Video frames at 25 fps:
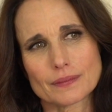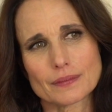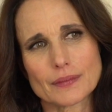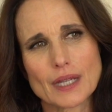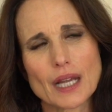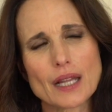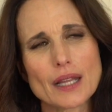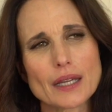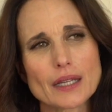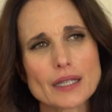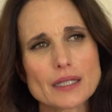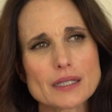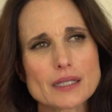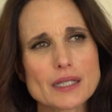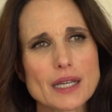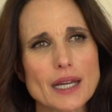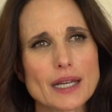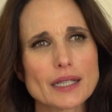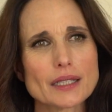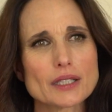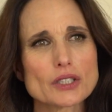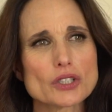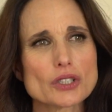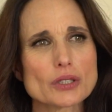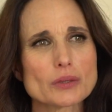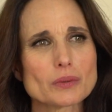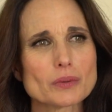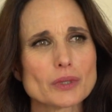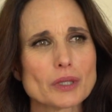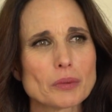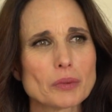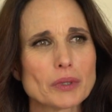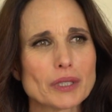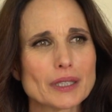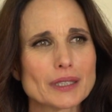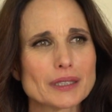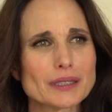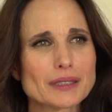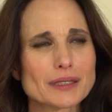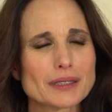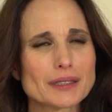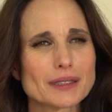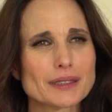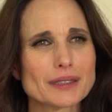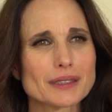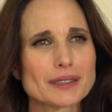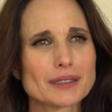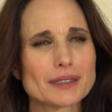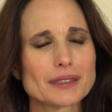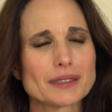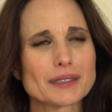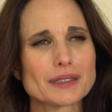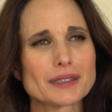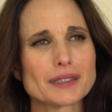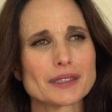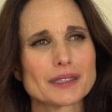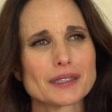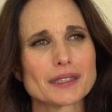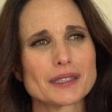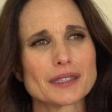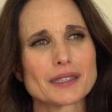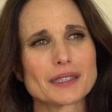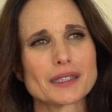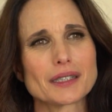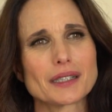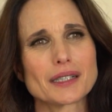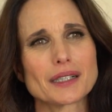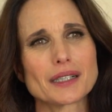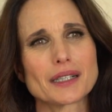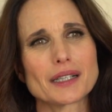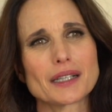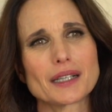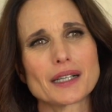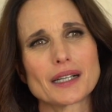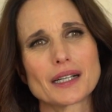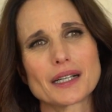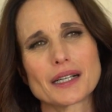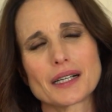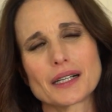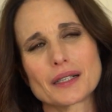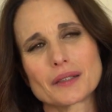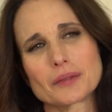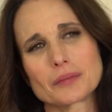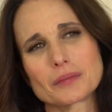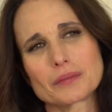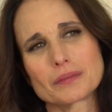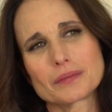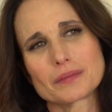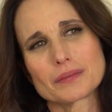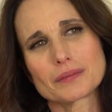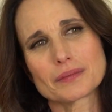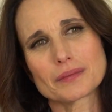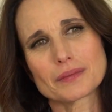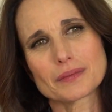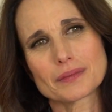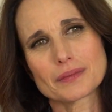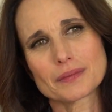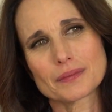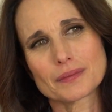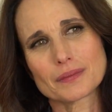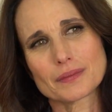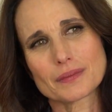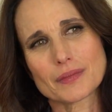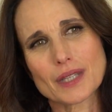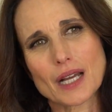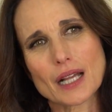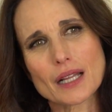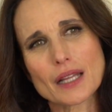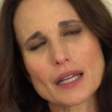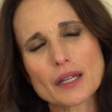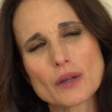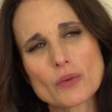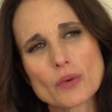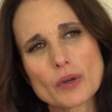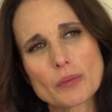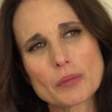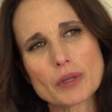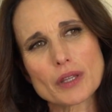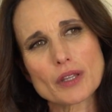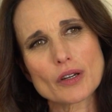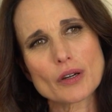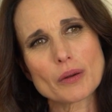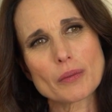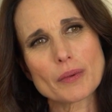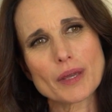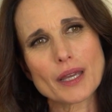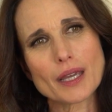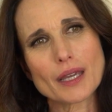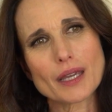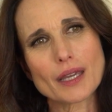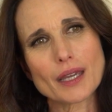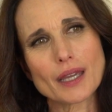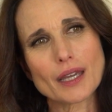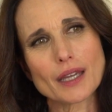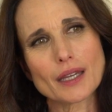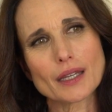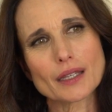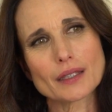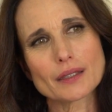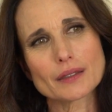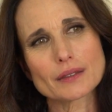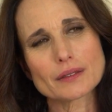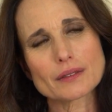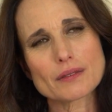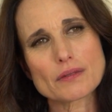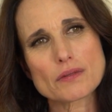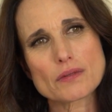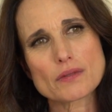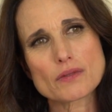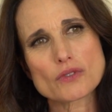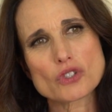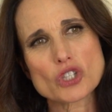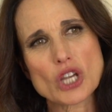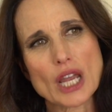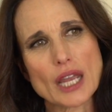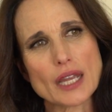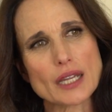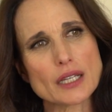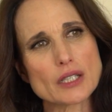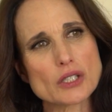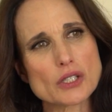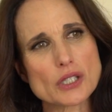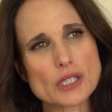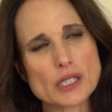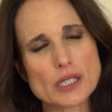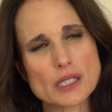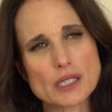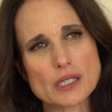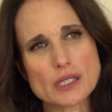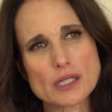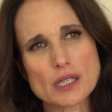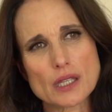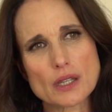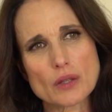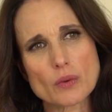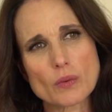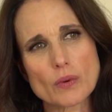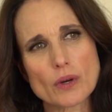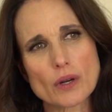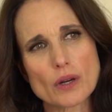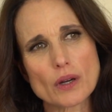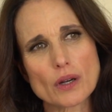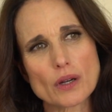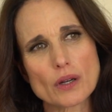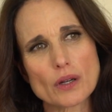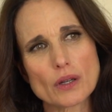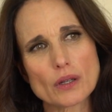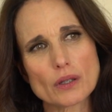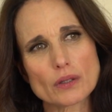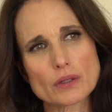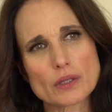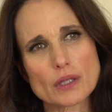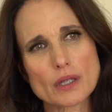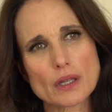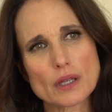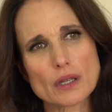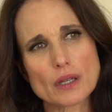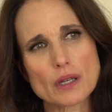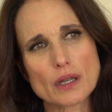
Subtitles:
I like intelligent women. I like women that are making changes in the world.